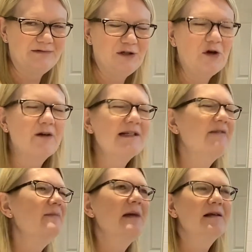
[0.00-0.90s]
You can't
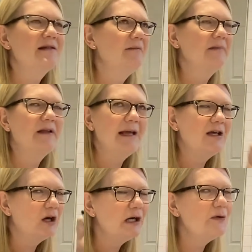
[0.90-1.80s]
have a mixed number that
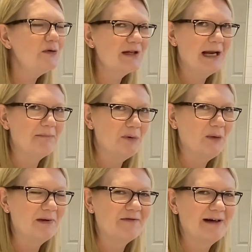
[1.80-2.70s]
includes an
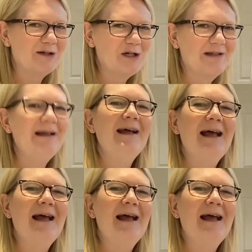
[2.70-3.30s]
improper fraction.